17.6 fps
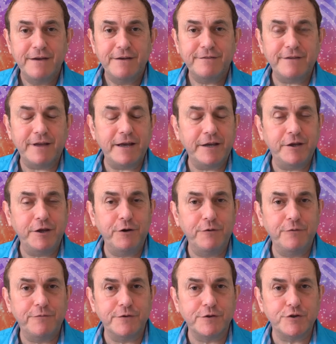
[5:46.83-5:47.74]
Thank
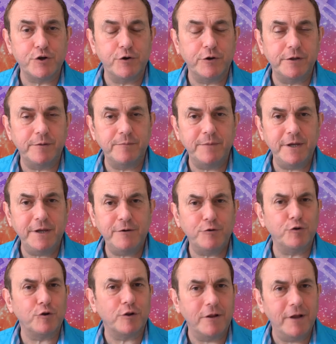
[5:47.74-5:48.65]
you for joining me.
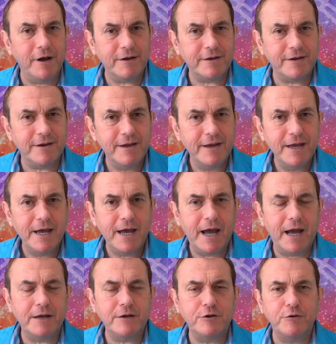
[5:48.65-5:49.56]
Good luck.
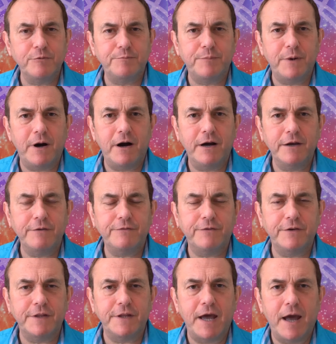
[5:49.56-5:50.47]
And goodbye
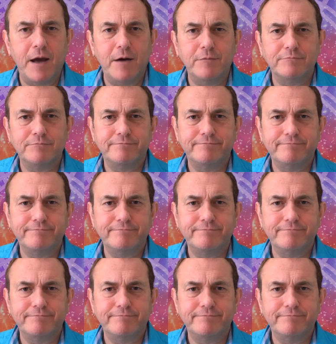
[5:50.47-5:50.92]
for now.